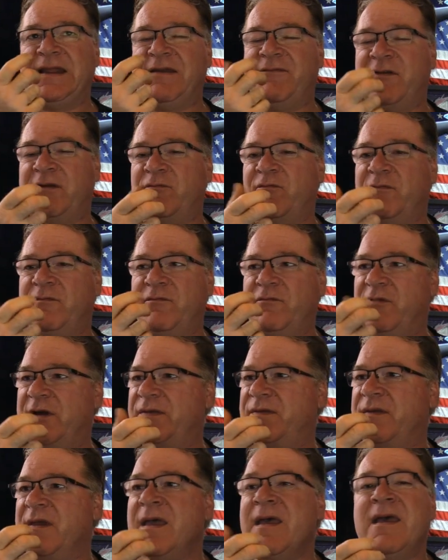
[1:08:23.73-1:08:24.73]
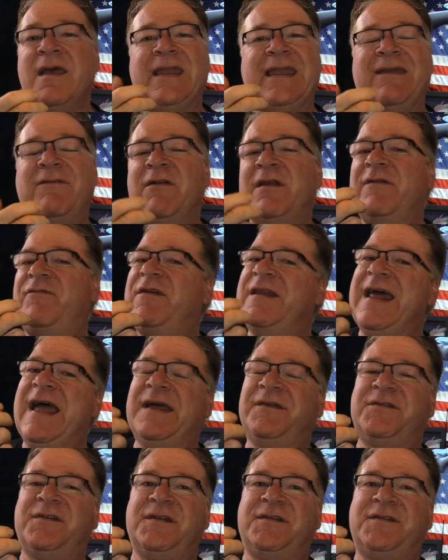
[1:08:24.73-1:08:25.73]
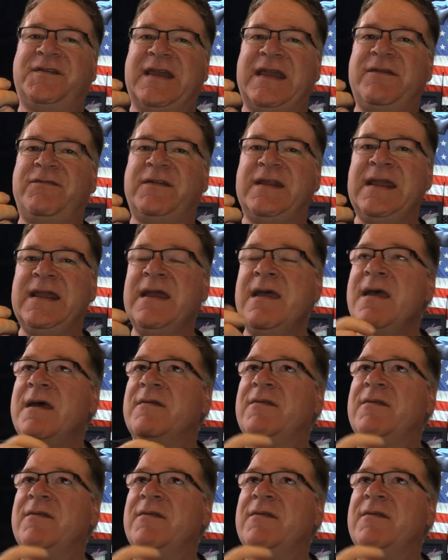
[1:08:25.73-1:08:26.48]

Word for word: even with even if it has the safety.